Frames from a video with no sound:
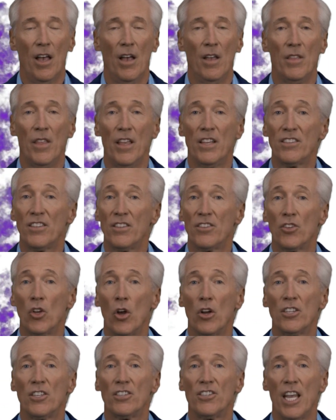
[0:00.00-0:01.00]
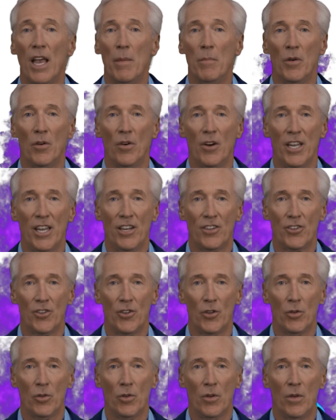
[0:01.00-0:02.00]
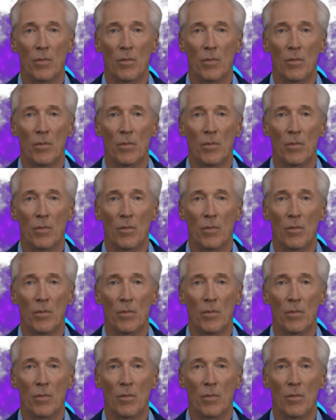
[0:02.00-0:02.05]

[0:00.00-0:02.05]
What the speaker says: This is not a temporary issue,